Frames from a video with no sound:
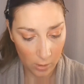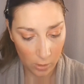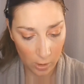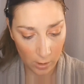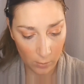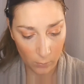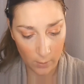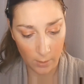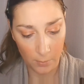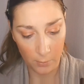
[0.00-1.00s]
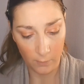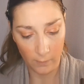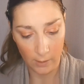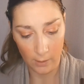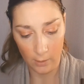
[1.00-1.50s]
gel waterproof
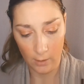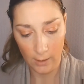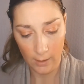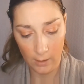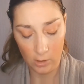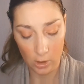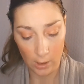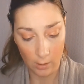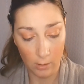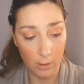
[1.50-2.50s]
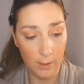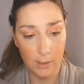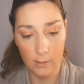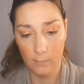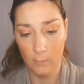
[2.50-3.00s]
liner in the shade
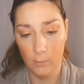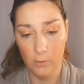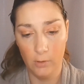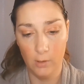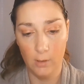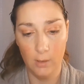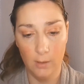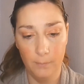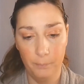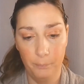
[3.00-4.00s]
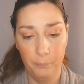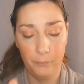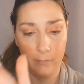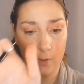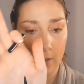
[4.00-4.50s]
Onyx. Of course, just a
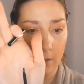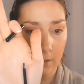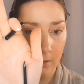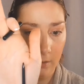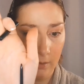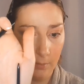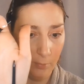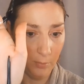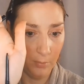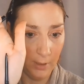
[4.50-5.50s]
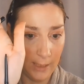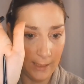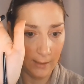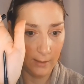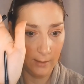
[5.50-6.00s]
simple
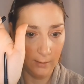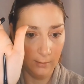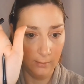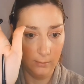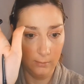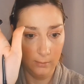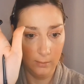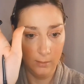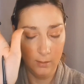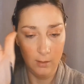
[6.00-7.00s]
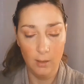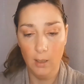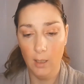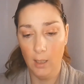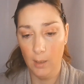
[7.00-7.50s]
black
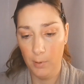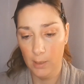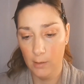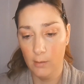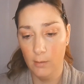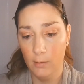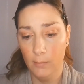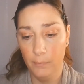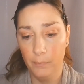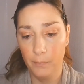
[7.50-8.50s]
eye pencil.